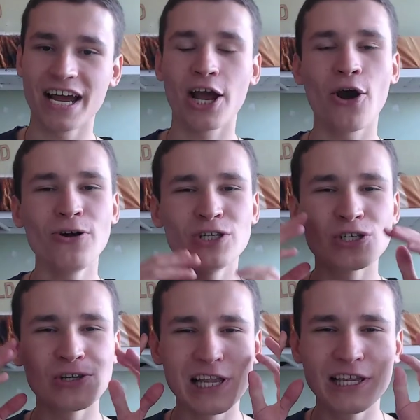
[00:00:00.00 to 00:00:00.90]

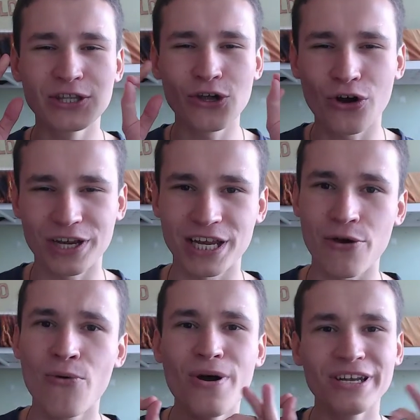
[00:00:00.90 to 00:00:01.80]
consciously talking
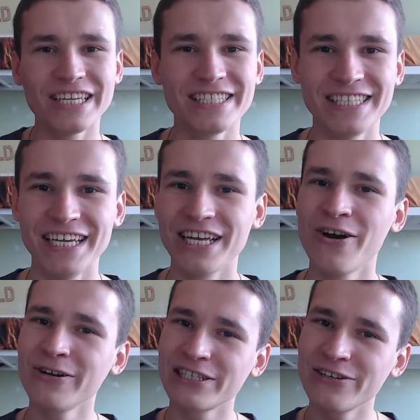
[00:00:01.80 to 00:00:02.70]
what is it
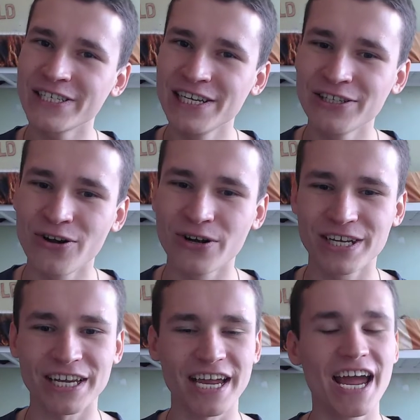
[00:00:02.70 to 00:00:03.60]
consciously
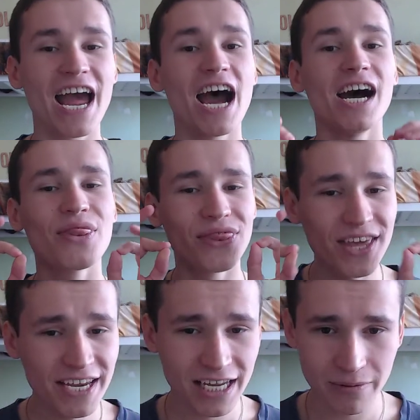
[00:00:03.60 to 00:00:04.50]
talking
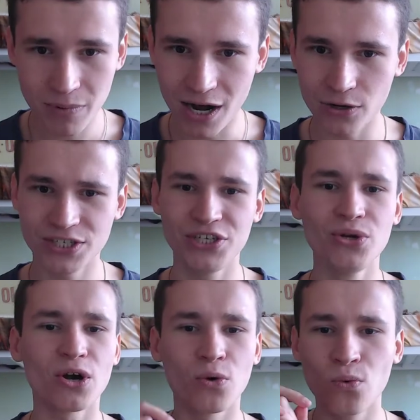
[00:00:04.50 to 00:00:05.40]
think about
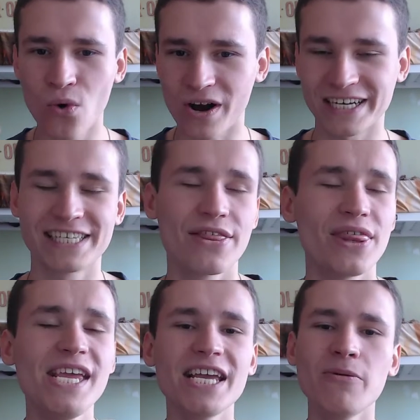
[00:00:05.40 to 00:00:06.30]
your words
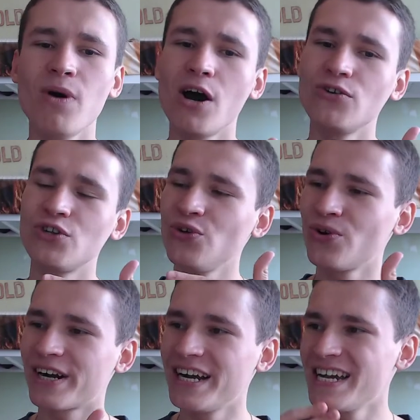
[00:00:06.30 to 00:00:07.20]
think about
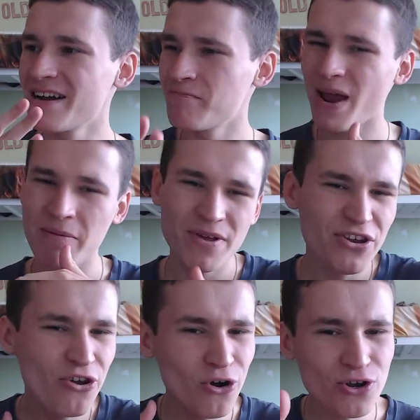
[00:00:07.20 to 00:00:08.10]
your maybe
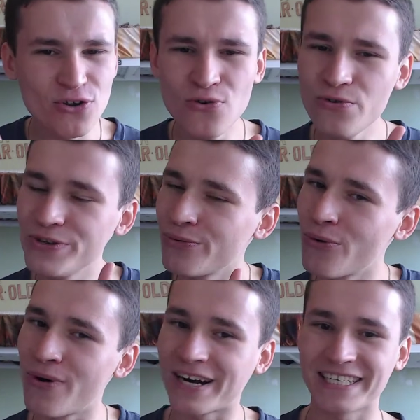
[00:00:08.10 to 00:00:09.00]
not good
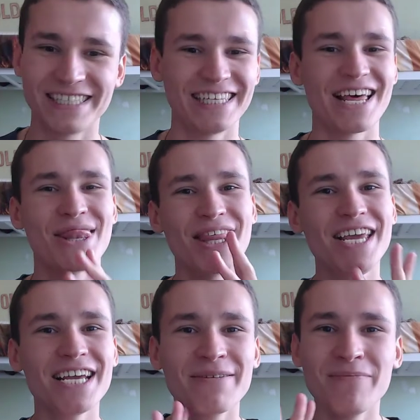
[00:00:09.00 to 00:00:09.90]
words
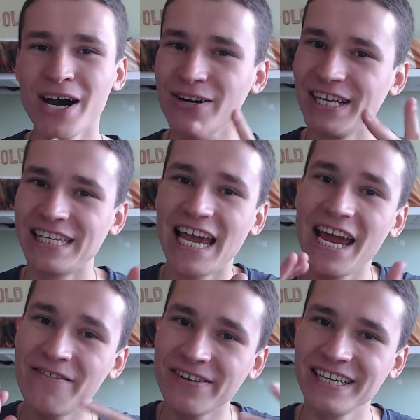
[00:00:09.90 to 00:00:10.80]
think about it
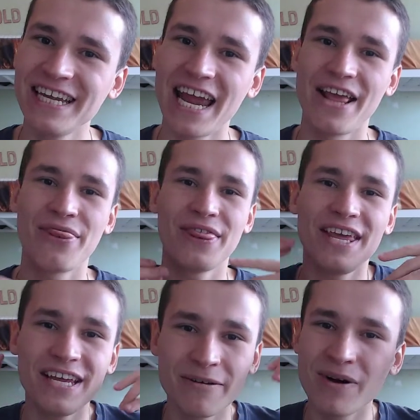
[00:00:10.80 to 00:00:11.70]
every day
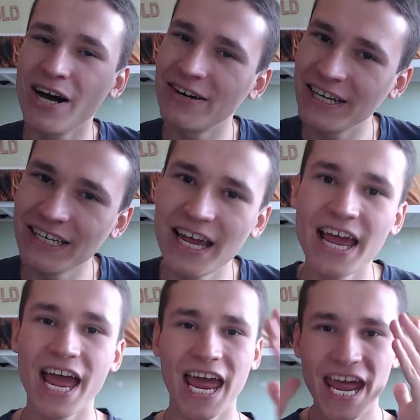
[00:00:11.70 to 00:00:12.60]
think about it
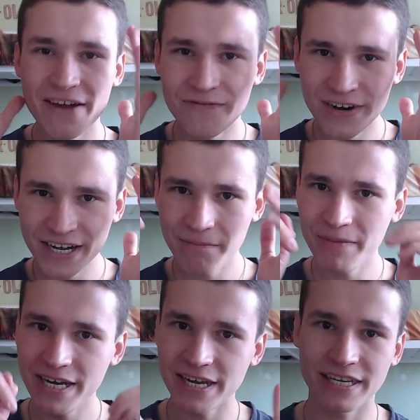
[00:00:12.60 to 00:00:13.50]
every
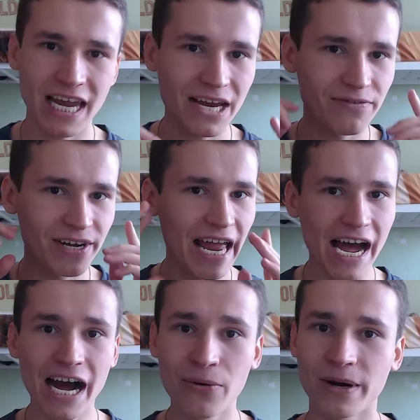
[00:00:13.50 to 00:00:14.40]
minute every
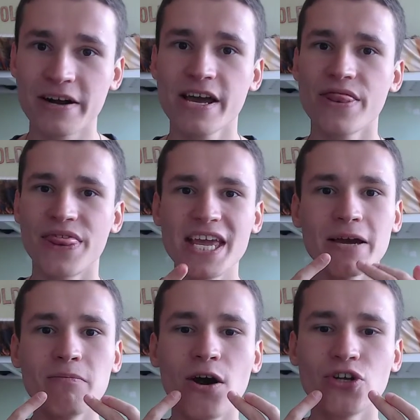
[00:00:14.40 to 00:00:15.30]
hour think
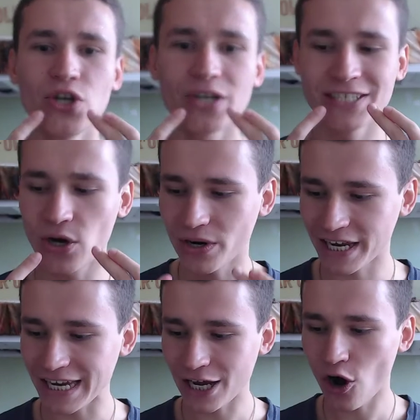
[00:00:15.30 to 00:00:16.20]
about your
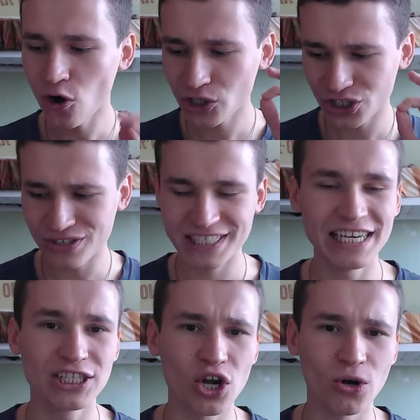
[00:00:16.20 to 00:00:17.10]
talking consciously
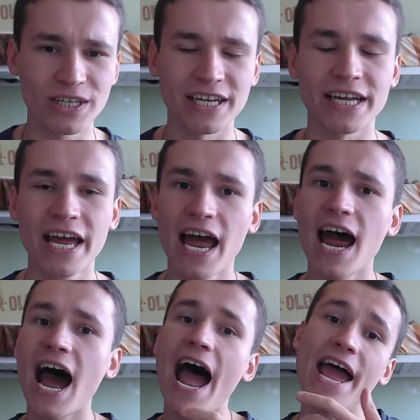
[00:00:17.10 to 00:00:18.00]
talking
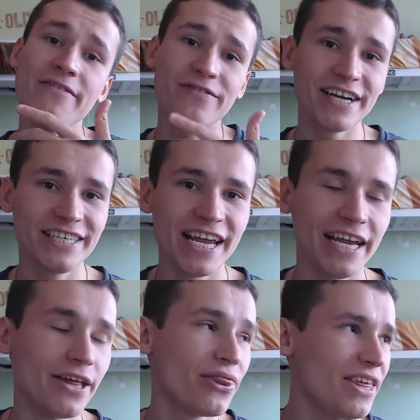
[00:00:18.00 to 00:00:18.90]
every day
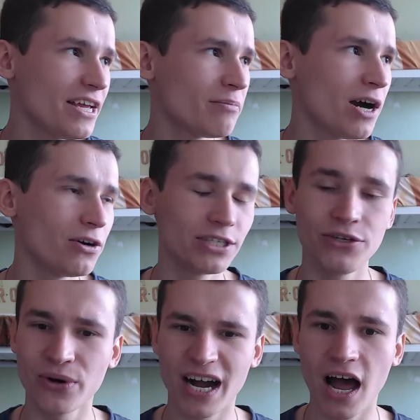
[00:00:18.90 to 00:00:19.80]
think about
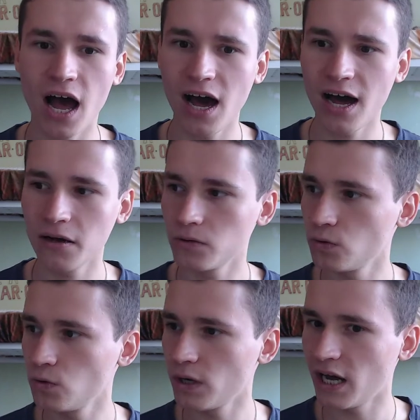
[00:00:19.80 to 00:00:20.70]
your ah uh,
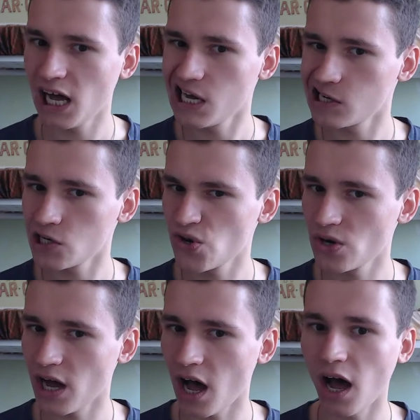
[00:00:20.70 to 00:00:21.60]
oh ah uh, oh
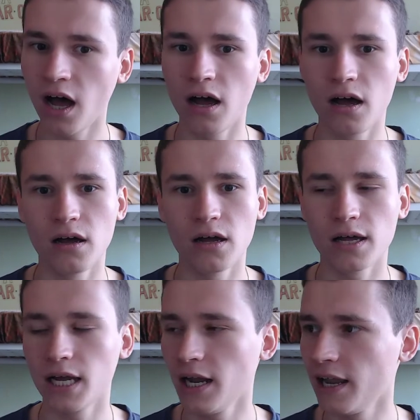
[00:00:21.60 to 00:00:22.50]
ah uh,
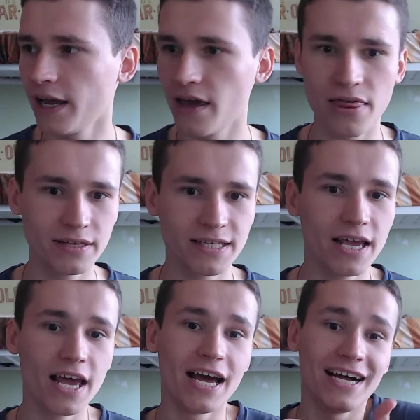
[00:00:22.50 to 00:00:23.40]
uh, like this
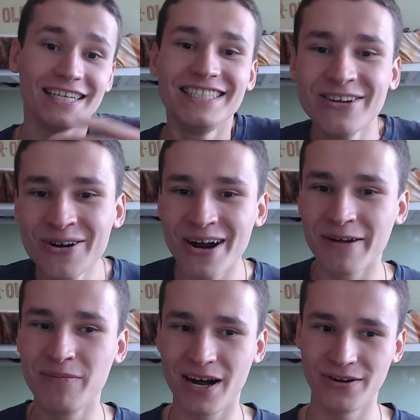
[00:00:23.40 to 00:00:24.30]
uh, do
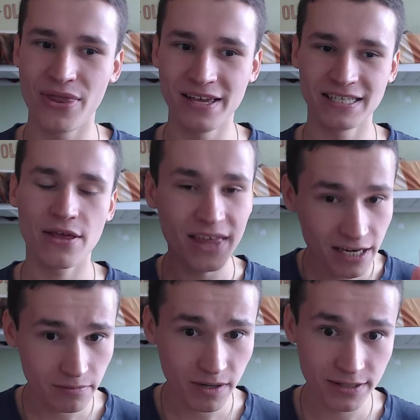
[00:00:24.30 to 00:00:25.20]
about this think
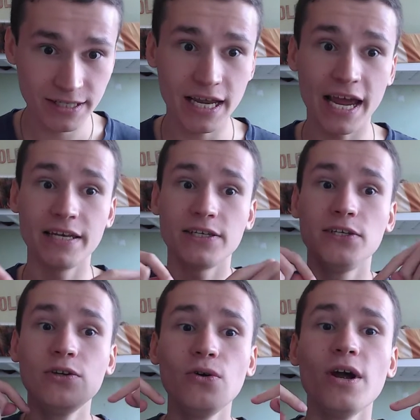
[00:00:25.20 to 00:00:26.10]
about it and
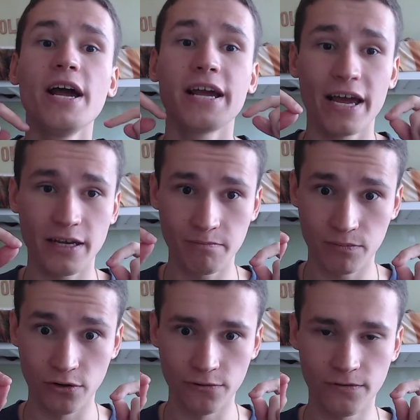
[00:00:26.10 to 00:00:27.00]
you can
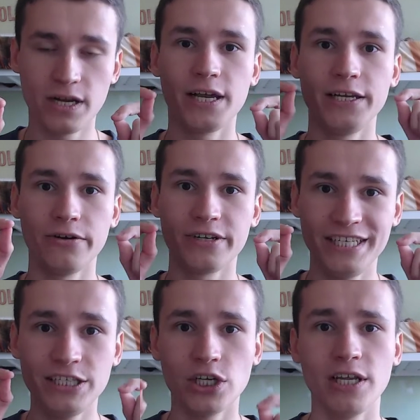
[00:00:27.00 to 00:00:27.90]
improve your
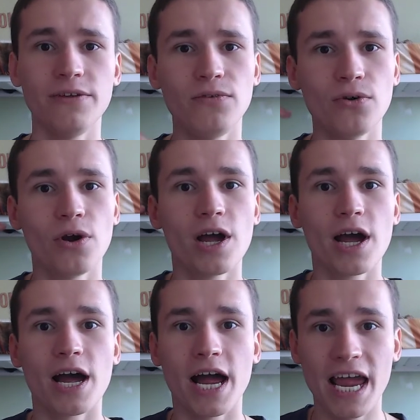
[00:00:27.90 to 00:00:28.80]
diction if you
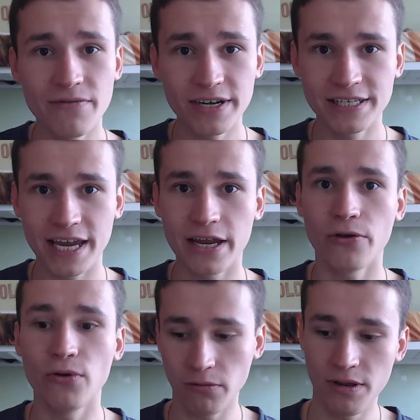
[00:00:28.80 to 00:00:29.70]
every day will be